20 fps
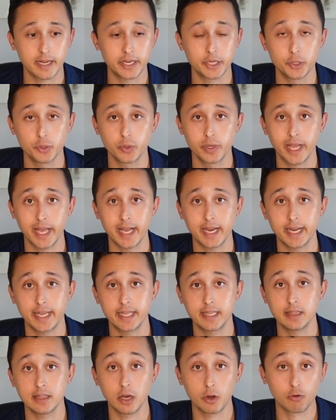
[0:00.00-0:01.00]
I do it at
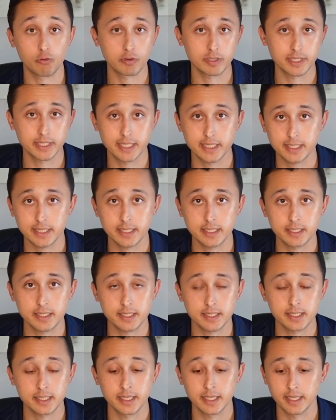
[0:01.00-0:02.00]
a low
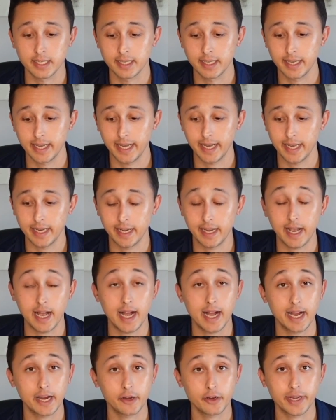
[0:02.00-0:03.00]
resistance and a
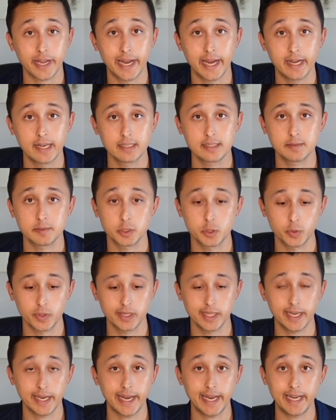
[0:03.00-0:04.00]
higher cadence between
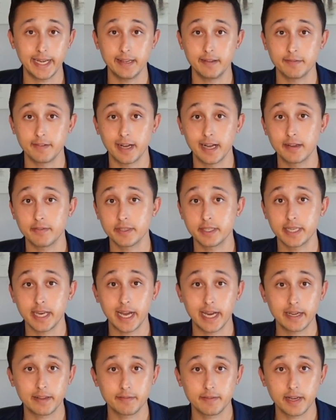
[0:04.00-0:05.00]
that 85 and
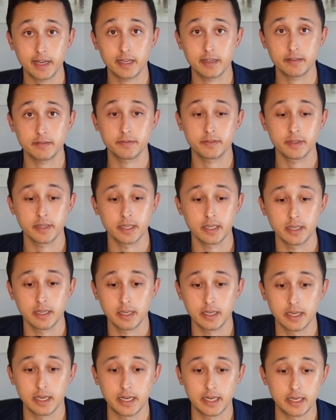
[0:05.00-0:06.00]
95
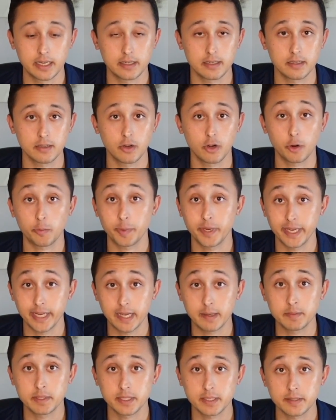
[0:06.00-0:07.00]
uh,
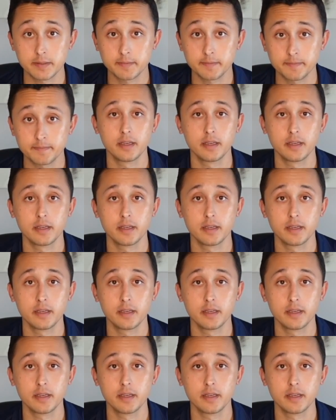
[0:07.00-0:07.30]
RPMs.